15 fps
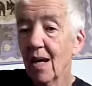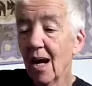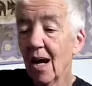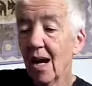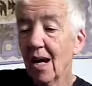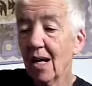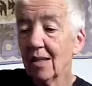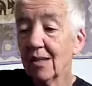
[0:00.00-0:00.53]

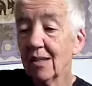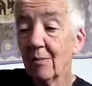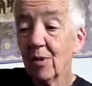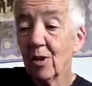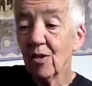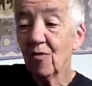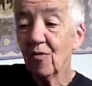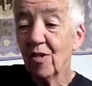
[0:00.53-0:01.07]
And then we're
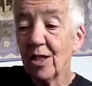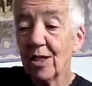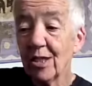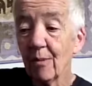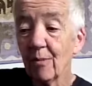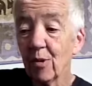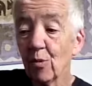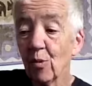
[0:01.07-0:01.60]
going to fill it
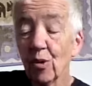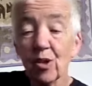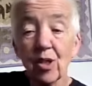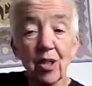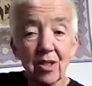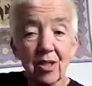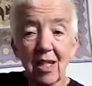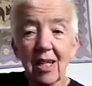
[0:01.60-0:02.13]
up with water
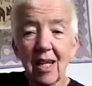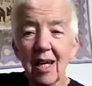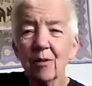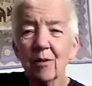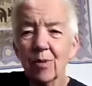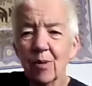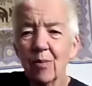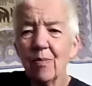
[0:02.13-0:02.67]
because that will
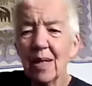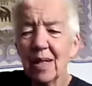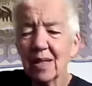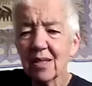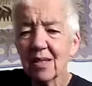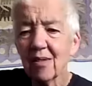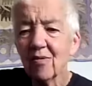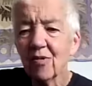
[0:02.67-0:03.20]
help to
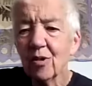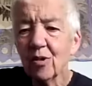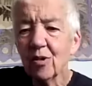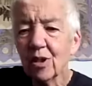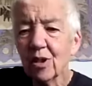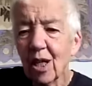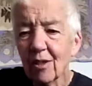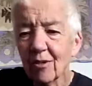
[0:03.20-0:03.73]
mix the food
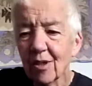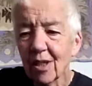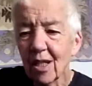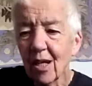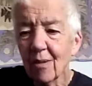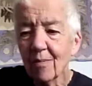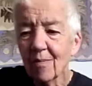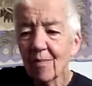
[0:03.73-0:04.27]
colouring
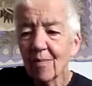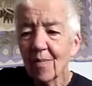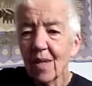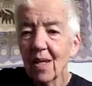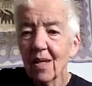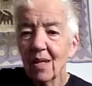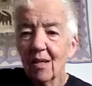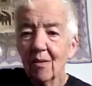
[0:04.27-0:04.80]
up.
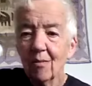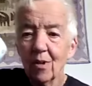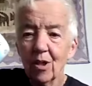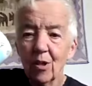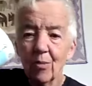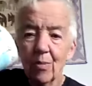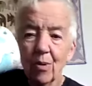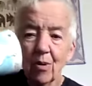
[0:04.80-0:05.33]
We're going
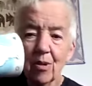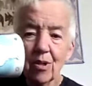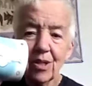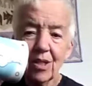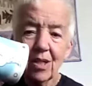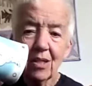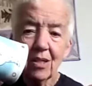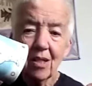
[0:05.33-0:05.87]
to pour it
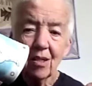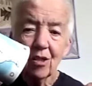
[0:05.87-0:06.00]
in.